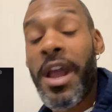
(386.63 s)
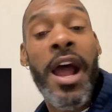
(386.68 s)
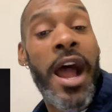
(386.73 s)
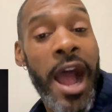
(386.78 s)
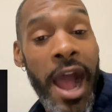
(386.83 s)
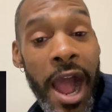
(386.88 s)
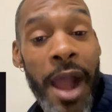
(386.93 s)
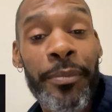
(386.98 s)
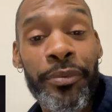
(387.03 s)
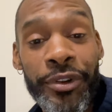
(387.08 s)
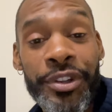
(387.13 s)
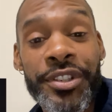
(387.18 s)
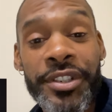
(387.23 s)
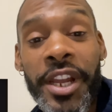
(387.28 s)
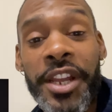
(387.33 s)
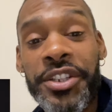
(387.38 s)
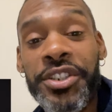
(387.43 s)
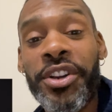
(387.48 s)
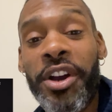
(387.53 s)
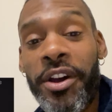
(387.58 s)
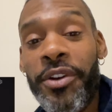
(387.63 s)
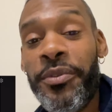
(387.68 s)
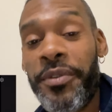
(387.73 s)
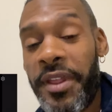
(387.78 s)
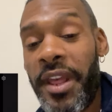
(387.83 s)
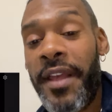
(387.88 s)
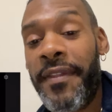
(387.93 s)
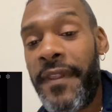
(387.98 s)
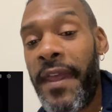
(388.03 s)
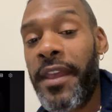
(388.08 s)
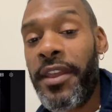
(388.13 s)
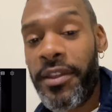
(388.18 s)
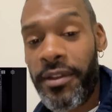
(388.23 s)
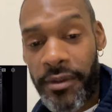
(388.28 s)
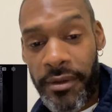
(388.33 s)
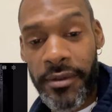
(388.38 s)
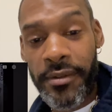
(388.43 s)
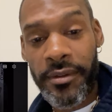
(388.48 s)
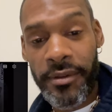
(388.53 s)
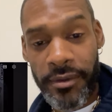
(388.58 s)
I appreciate y'all who said thank you
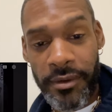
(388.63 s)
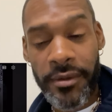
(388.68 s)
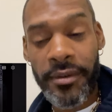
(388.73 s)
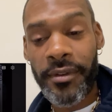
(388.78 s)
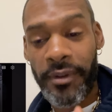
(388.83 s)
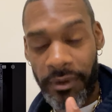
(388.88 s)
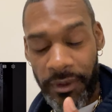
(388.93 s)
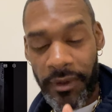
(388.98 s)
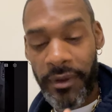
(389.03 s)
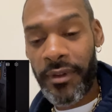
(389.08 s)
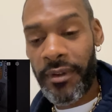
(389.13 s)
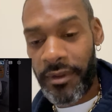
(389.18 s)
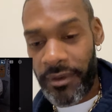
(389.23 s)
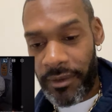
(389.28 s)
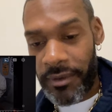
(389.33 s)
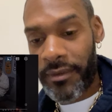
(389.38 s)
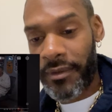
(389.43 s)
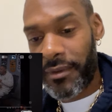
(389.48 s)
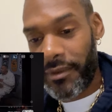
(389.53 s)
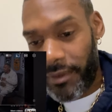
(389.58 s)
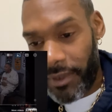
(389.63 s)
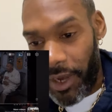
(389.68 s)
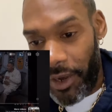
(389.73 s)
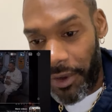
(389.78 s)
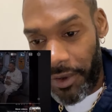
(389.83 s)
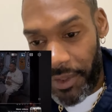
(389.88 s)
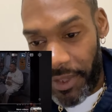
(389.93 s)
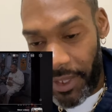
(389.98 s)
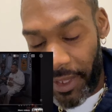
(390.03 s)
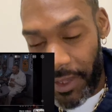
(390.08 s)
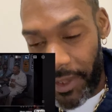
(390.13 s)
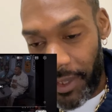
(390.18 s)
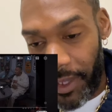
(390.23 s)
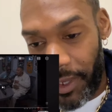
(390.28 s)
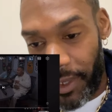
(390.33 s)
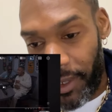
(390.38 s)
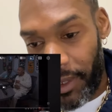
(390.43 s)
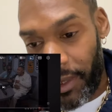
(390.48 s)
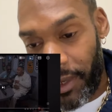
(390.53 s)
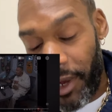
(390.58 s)
courtesy
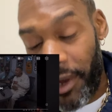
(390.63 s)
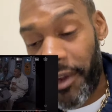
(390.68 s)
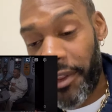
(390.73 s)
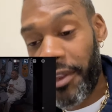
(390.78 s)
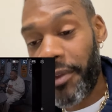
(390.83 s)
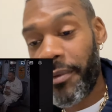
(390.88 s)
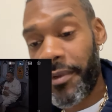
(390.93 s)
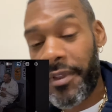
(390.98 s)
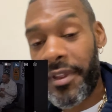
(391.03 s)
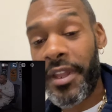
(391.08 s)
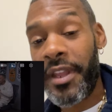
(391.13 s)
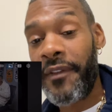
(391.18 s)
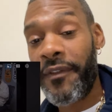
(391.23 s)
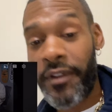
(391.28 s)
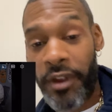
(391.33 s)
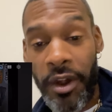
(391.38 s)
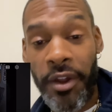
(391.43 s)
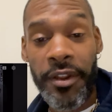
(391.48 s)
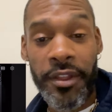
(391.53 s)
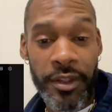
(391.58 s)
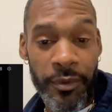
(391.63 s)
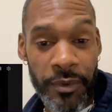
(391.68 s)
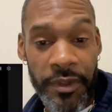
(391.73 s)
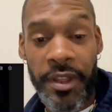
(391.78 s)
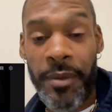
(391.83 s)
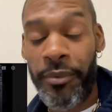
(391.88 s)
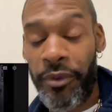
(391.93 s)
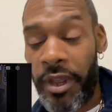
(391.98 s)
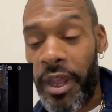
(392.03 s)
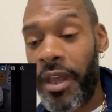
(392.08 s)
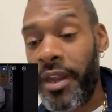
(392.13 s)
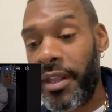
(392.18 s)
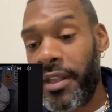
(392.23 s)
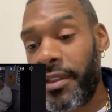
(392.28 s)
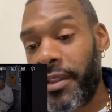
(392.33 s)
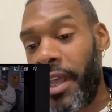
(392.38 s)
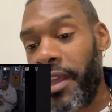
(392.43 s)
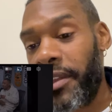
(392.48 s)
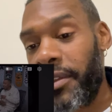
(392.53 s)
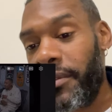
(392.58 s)
extended, courtesy received, courtesy reciprocated.
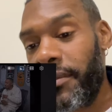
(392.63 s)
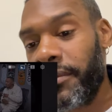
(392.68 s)
Thank you.